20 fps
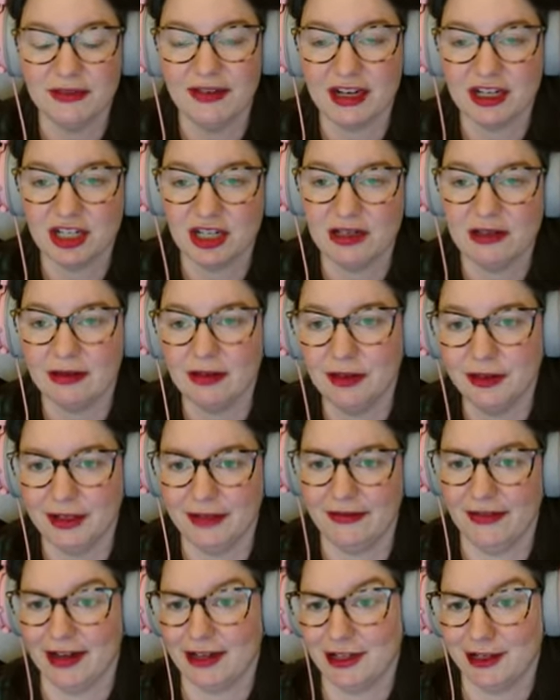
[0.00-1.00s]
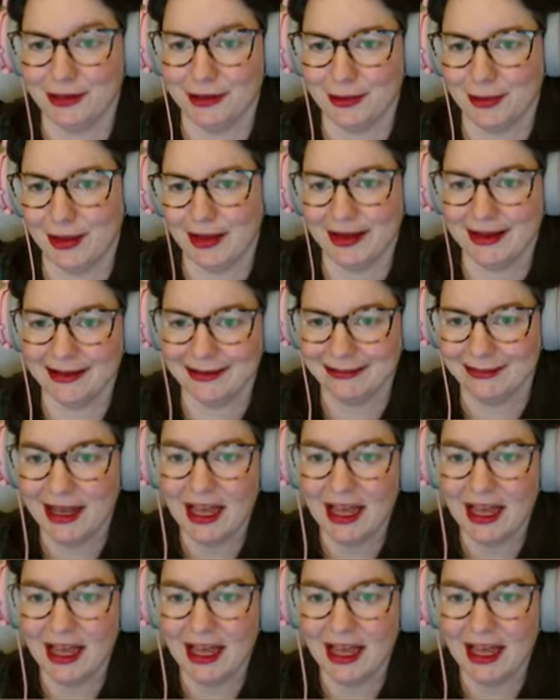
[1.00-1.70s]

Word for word: fashioned way.